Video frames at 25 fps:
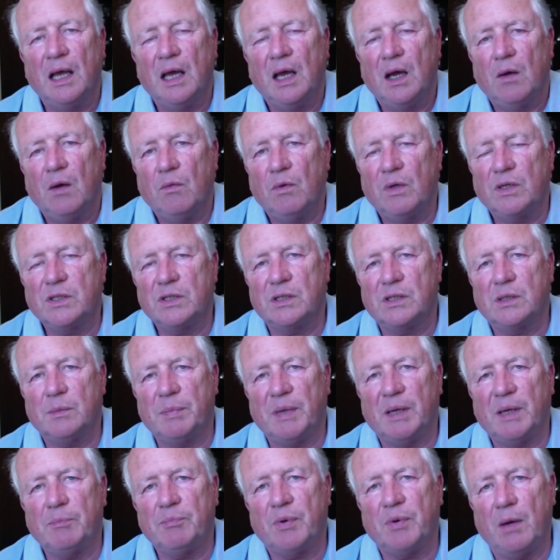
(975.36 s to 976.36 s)
which is a
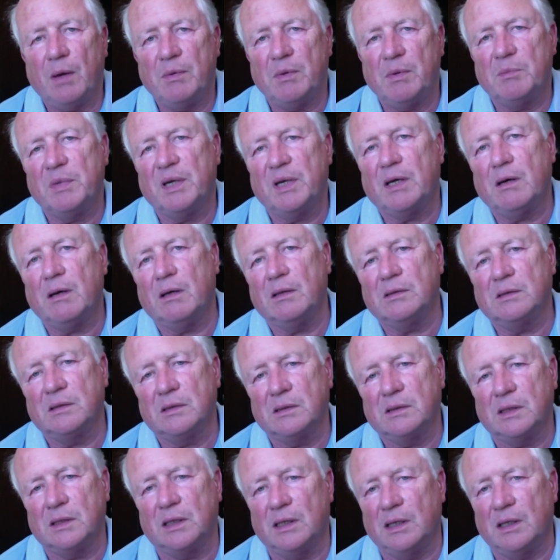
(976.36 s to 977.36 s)
big problem
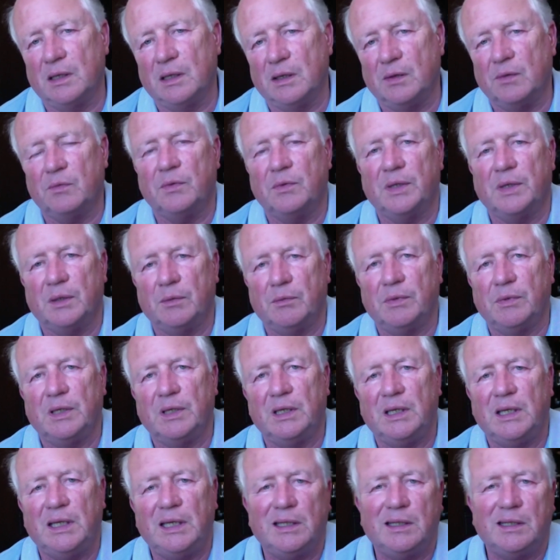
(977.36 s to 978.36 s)
because we
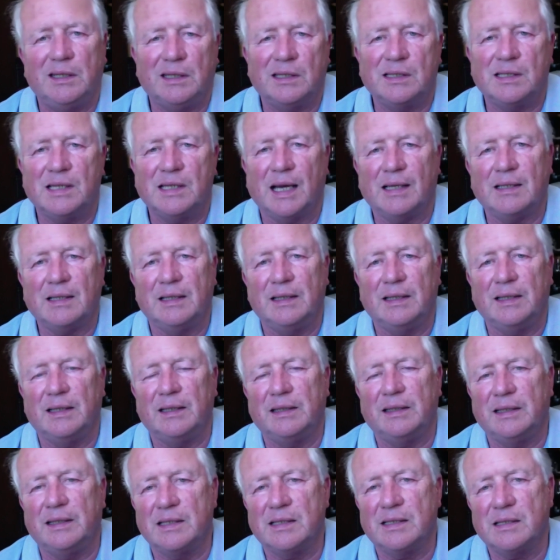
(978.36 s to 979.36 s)
need
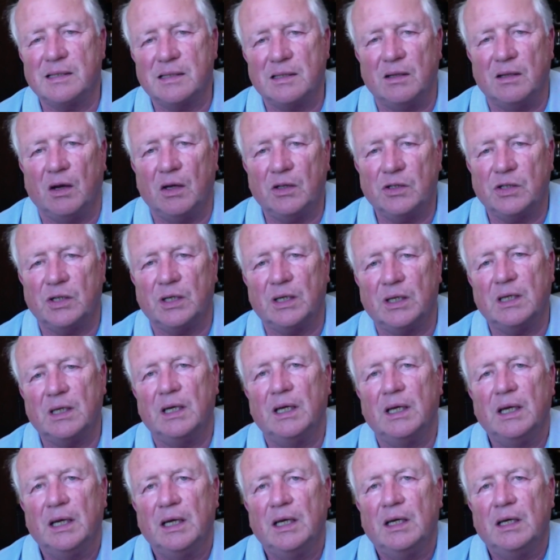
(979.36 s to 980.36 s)
exactly this logic
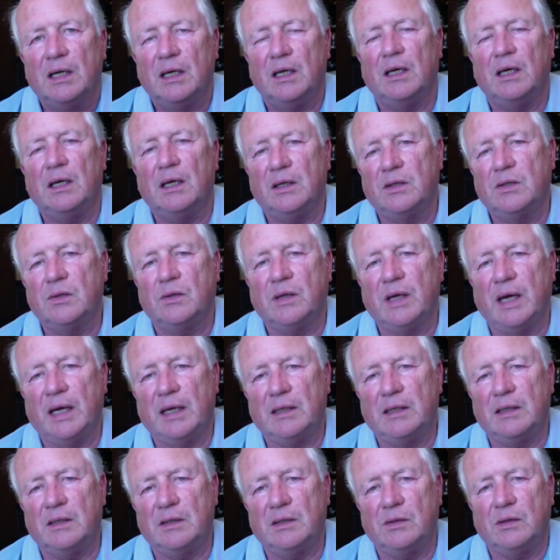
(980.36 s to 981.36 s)
to
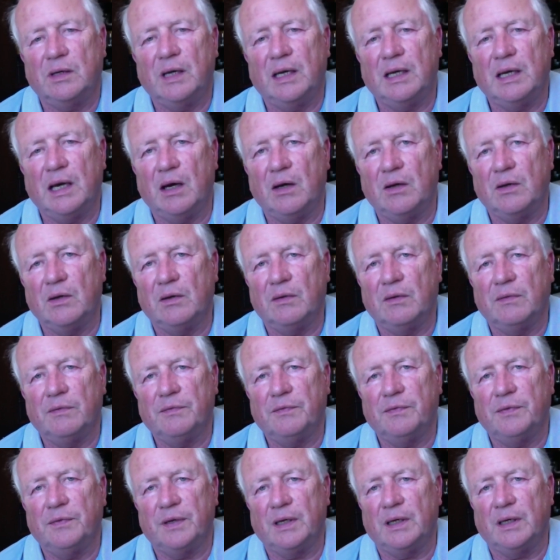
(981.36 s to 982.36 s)
get out of
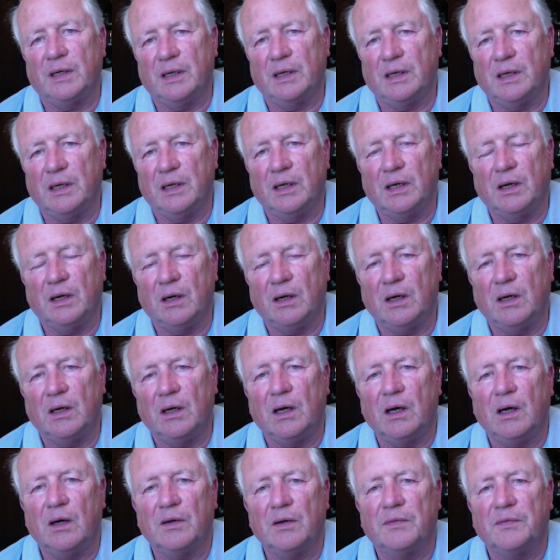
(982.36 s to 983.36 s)

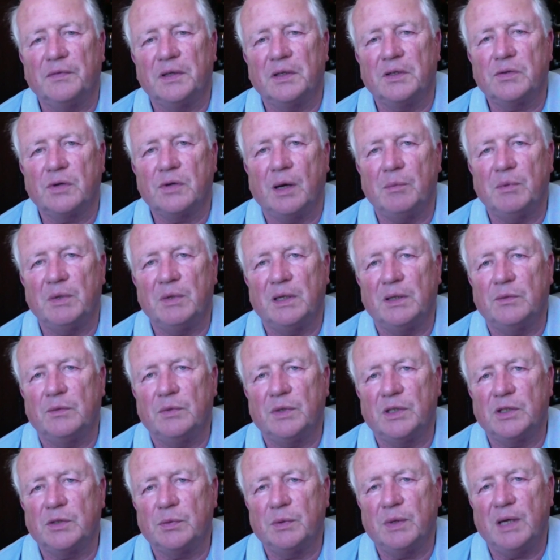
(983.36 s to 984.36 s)
the trouble in
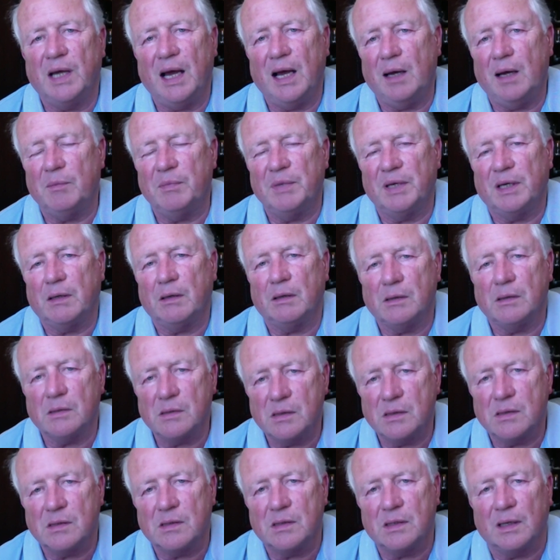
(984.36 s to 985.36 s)
which we are,
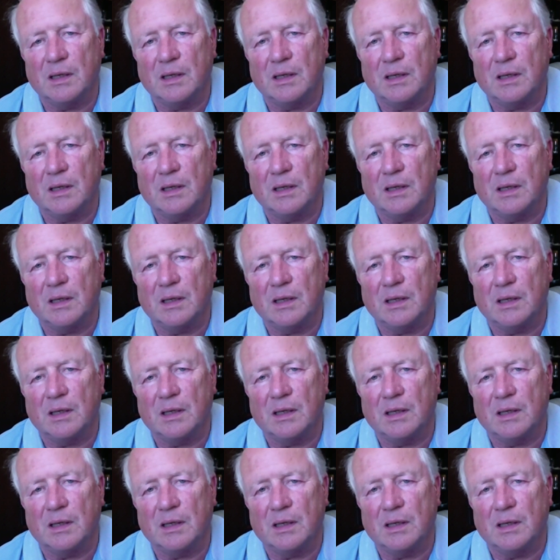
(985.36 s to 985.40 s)
because